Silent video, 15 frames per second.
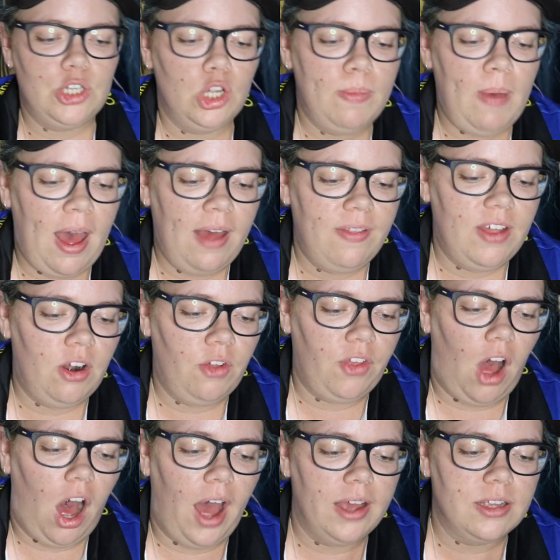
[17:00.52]
too bad. They're not the
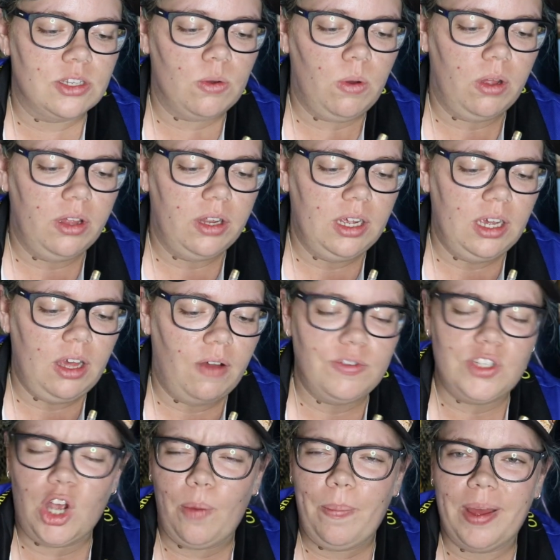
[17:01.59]
highest quality of
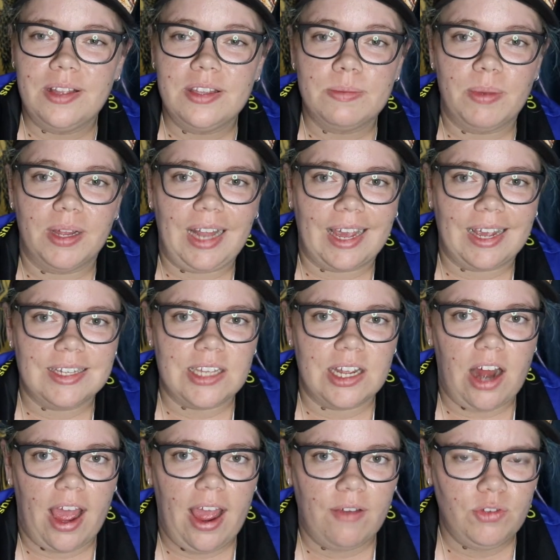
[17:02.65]
gel pens, but like I said,
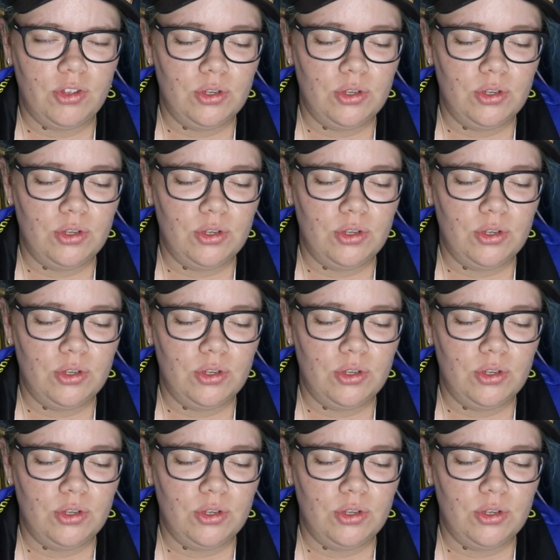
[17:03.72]
I haven't